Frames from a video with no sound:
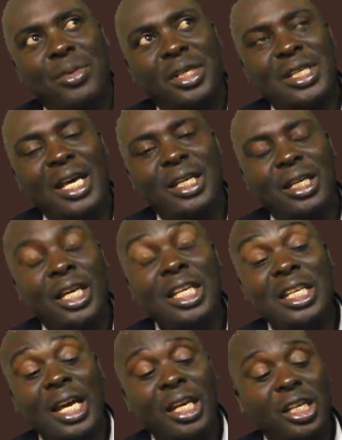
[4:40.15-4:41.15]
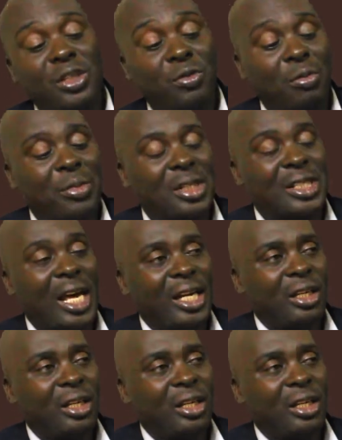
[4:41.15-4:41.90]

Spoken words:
the sun heat energy from the sun,